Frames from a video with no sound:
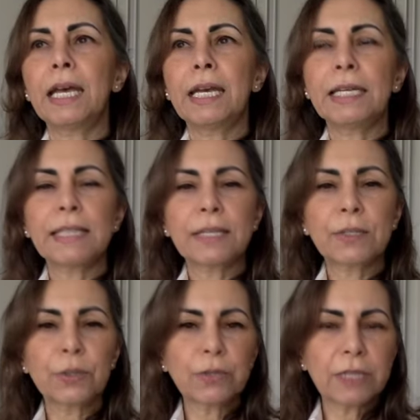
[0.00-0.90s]
It's
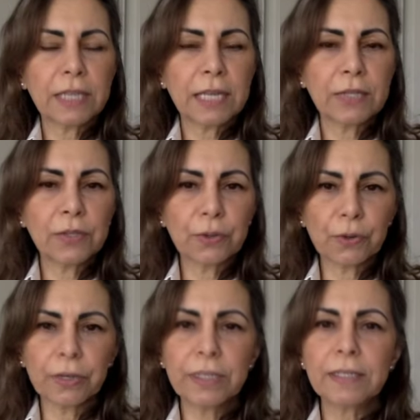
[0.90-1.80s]
exalted in
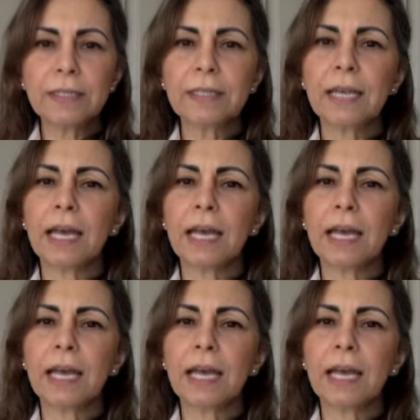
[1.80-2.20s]
Taurus,